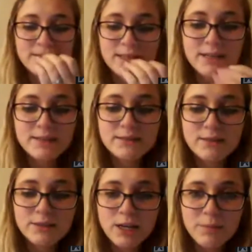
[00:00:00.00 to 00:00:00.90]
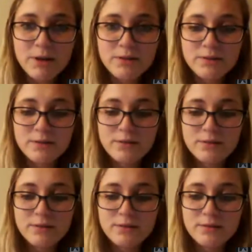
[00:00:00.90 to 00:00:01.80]
is, are you talking about
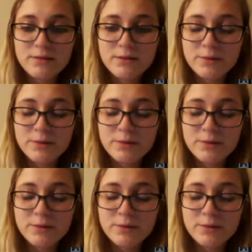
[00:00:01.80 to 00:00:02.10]
the one